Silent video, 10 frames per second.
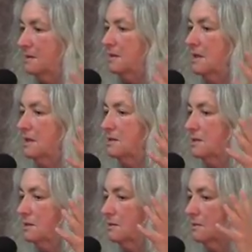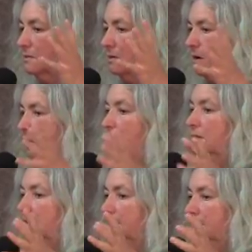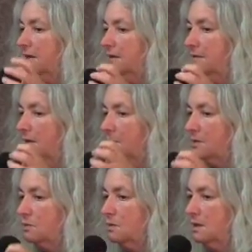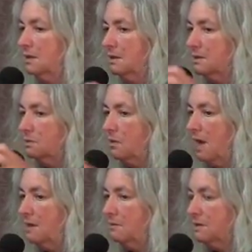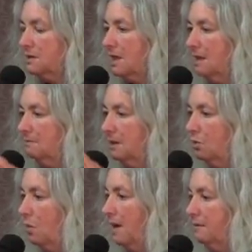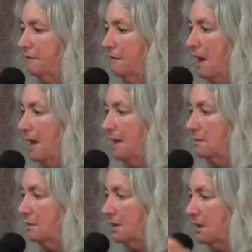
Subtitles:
need to only believe that what's real is what can be quantified, what